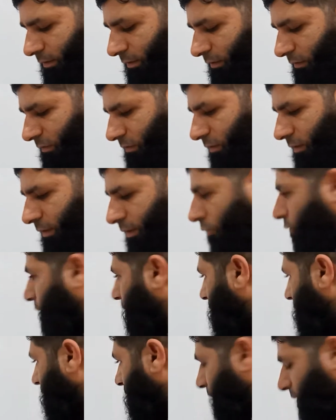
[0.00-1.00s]
these three
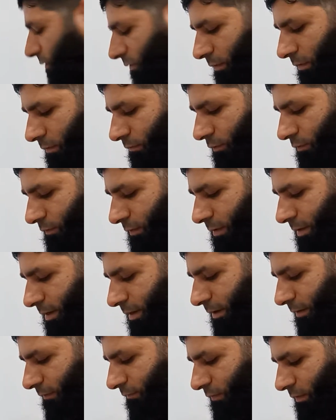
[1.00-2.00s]
quantities, we will
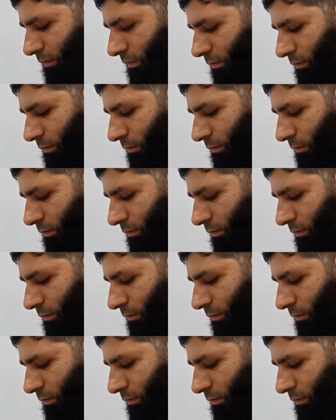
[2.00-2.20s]
have